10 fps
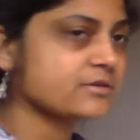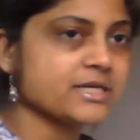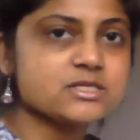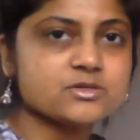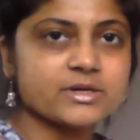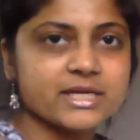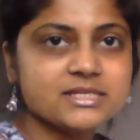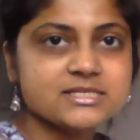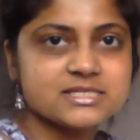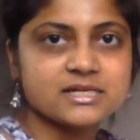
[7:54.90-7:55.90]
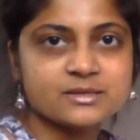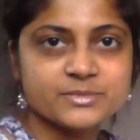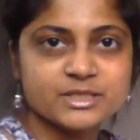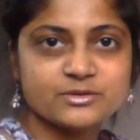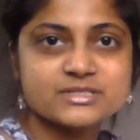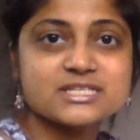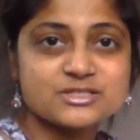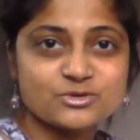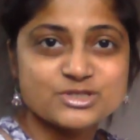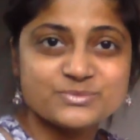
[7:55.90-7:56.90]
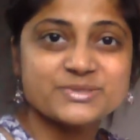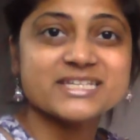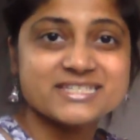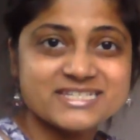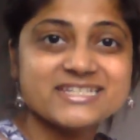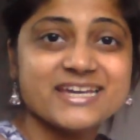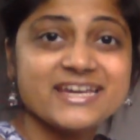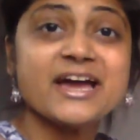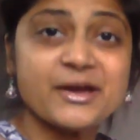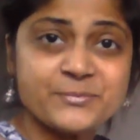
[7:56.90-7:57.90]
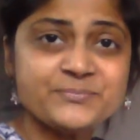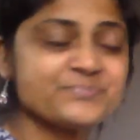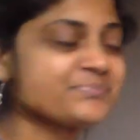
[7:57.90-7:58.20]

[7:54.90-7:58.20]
Okay, so again, decameters is going to be DAM,